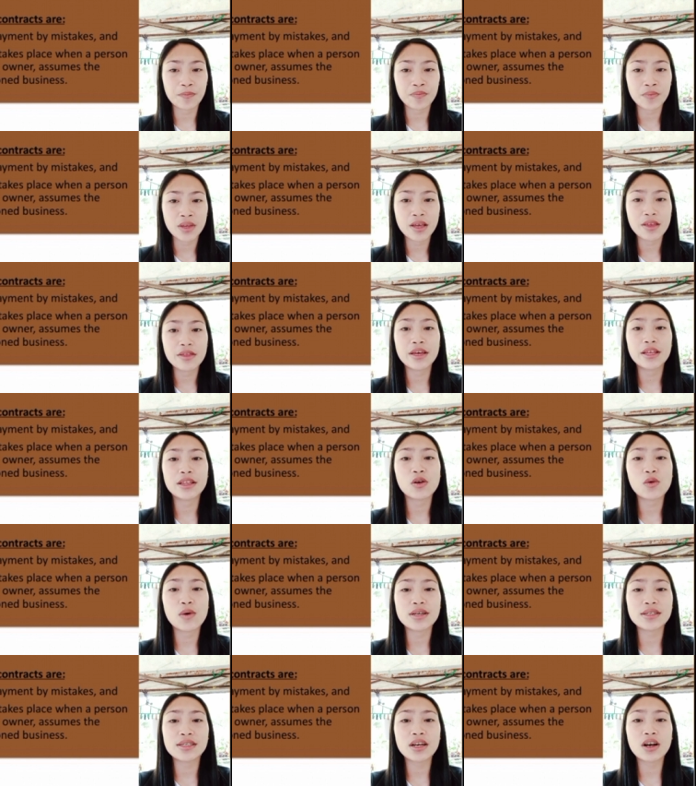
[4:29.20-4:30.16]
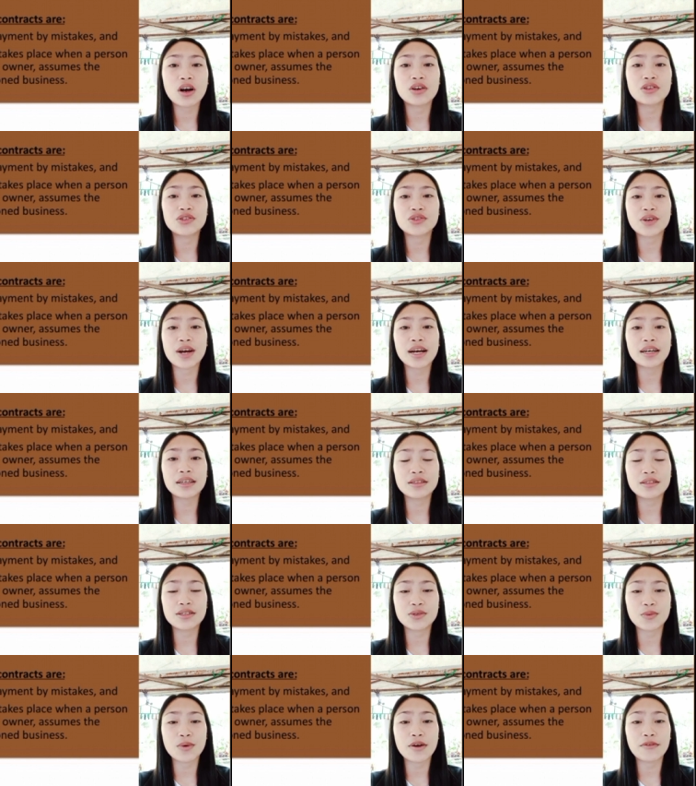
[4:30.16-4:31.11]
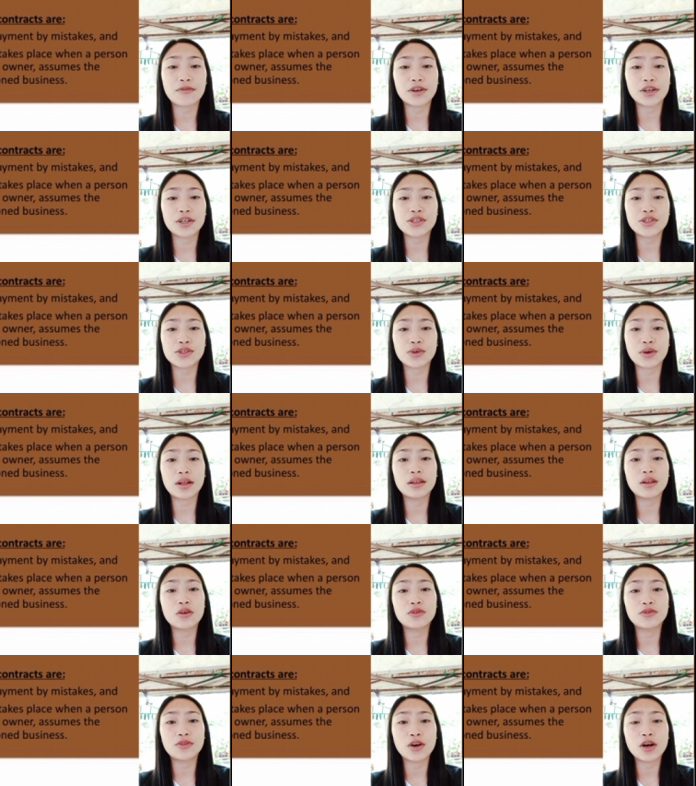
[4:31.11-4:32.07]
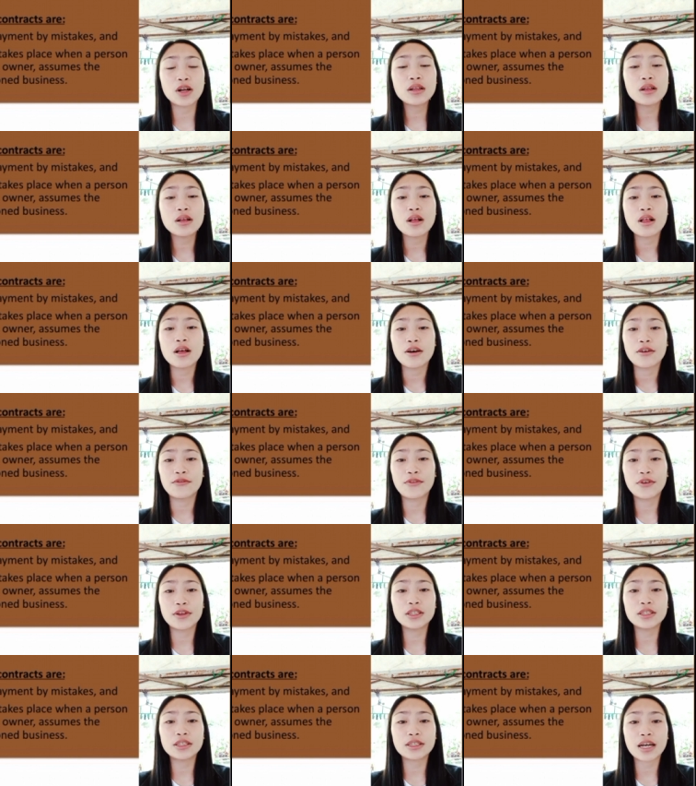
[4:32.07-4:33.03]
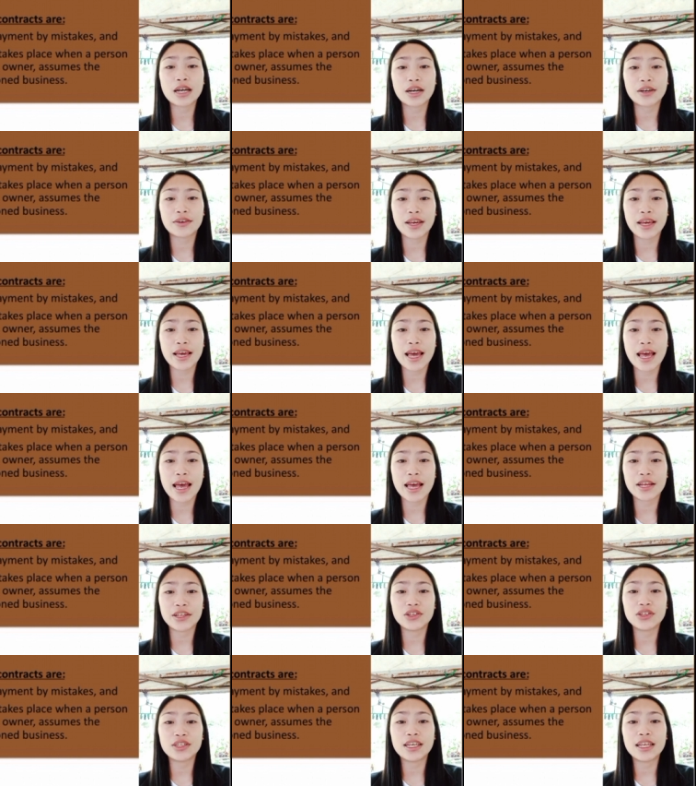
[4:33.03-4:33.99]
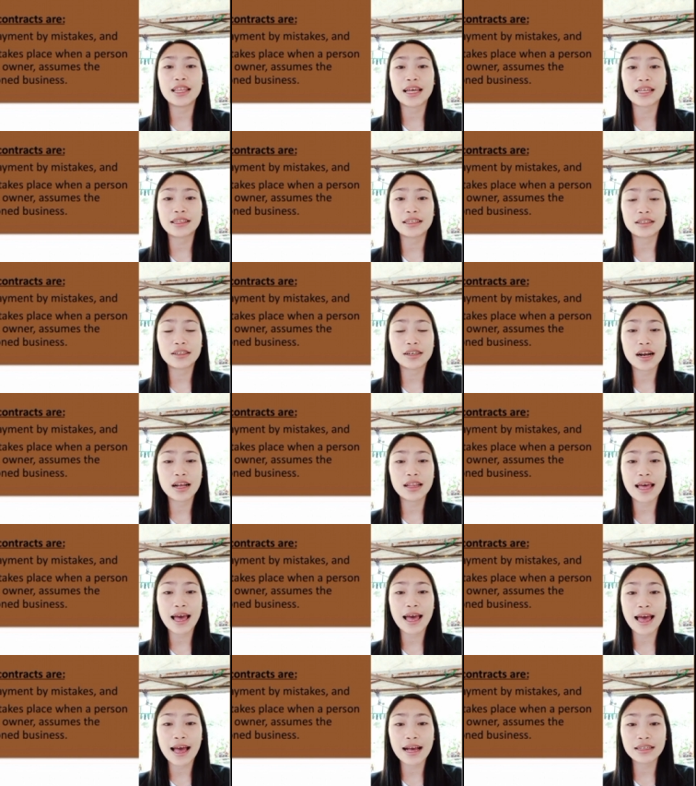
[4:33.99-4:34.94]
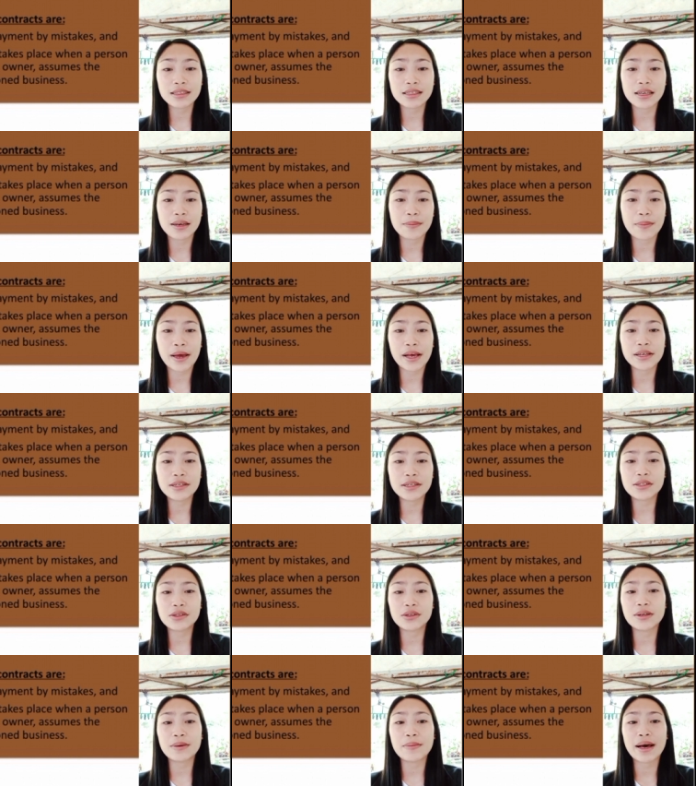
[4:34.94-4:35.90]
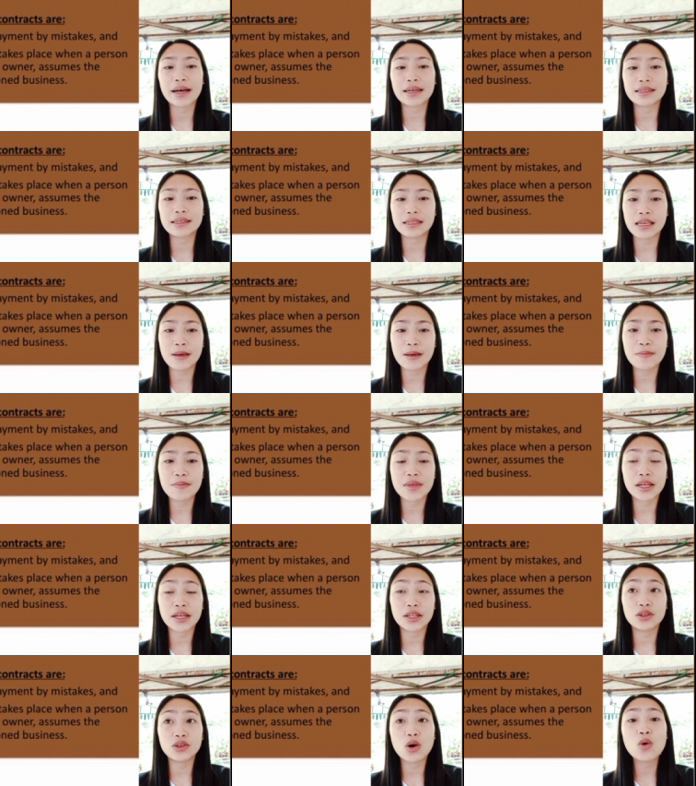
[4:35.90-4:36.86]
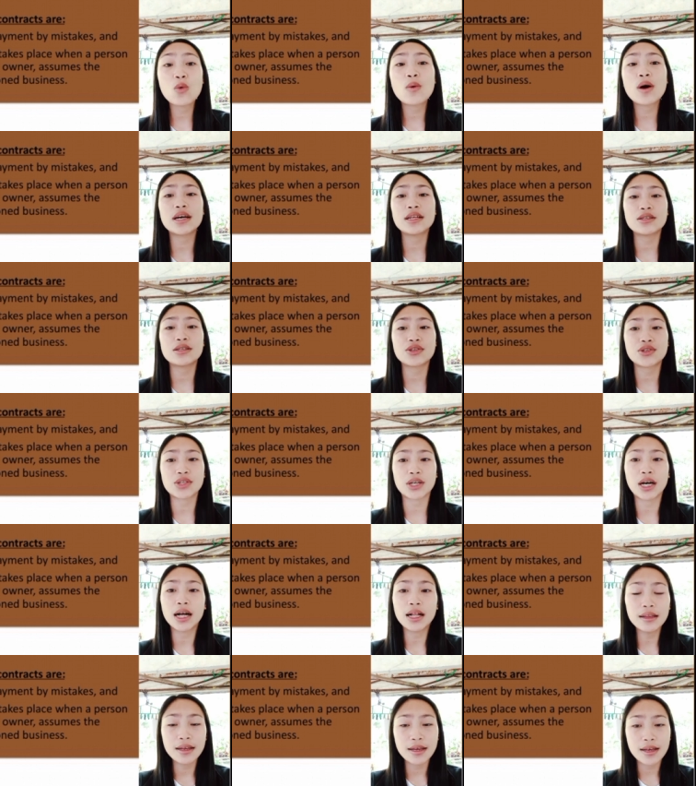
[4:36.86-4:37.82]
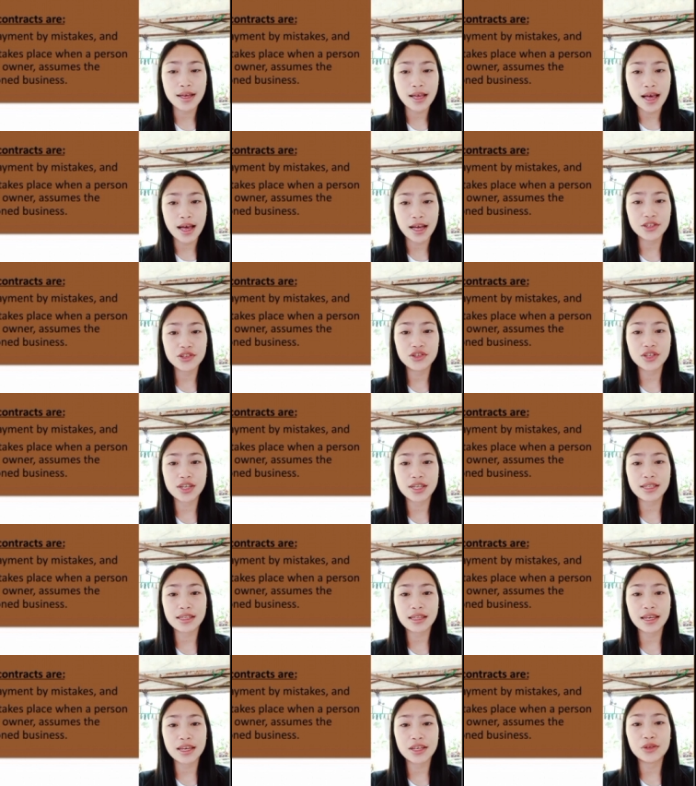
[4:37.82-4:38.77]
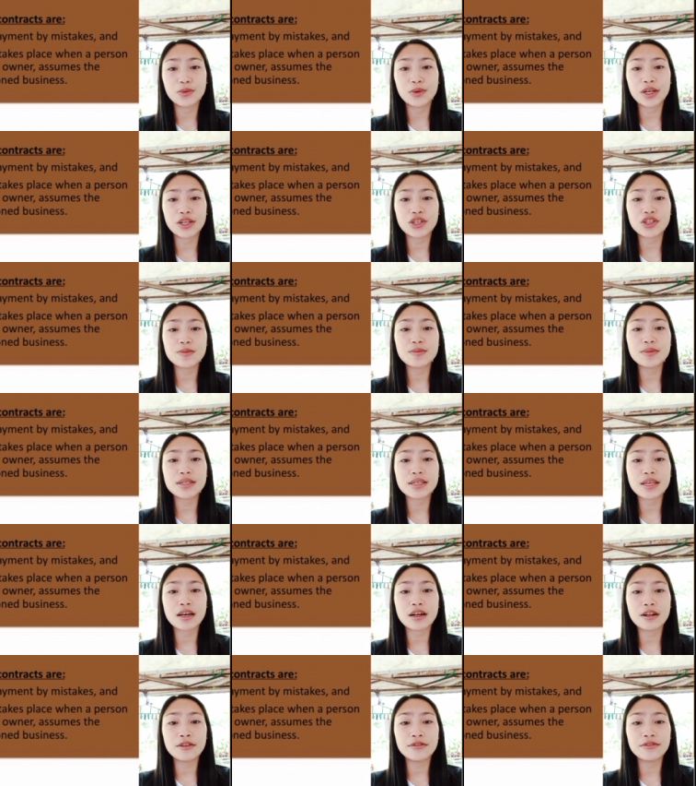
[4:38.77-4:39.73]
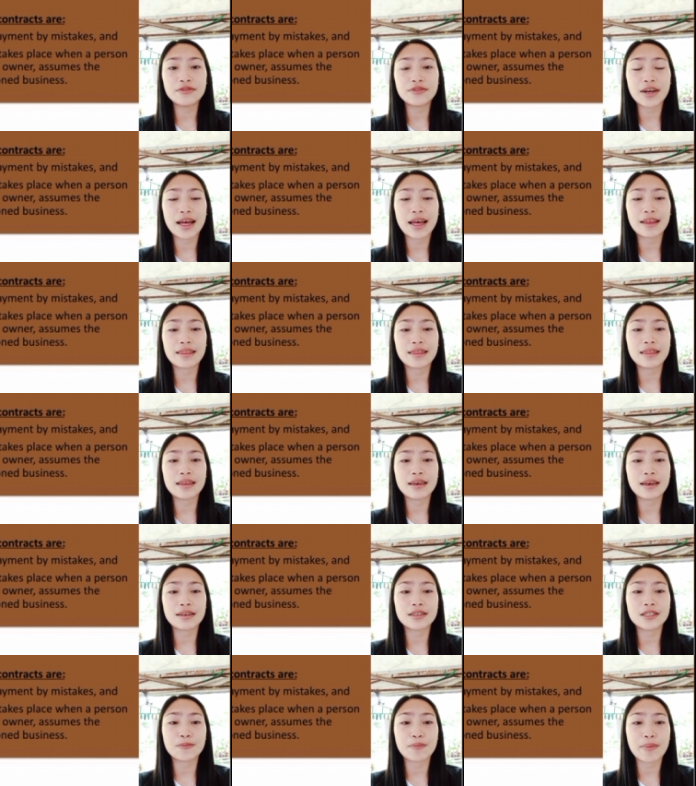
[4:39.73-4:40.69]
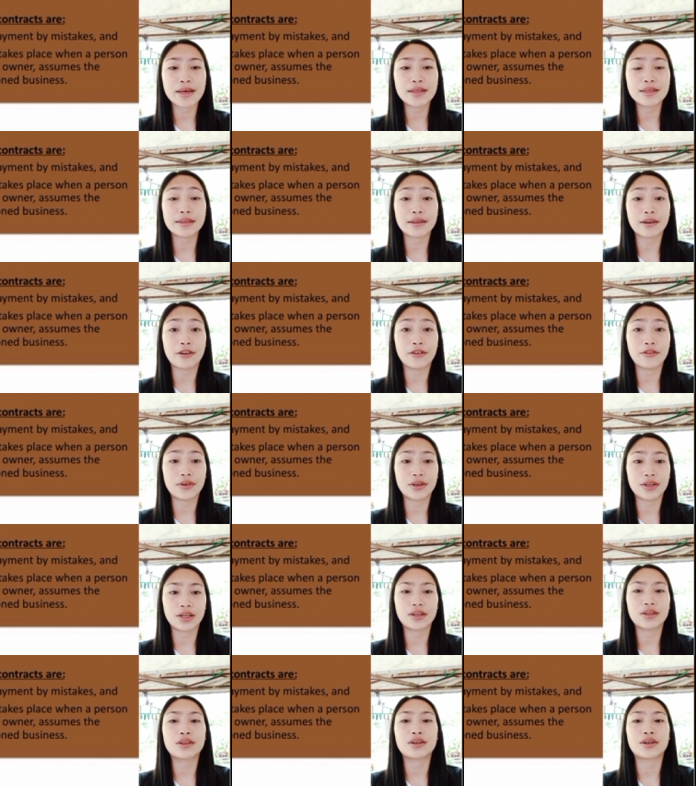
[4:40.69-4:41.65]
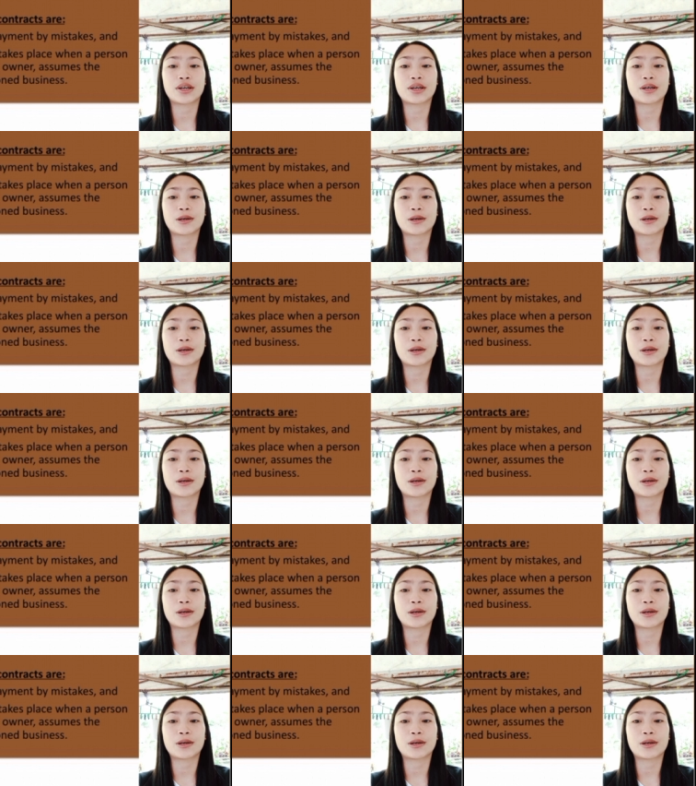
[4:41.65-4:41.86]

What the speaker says: Then, quasi-contracts refers to a lawful, voluntary, and unilateral act based on the maxim that no one shall unjustly enrich himself at the expense of another.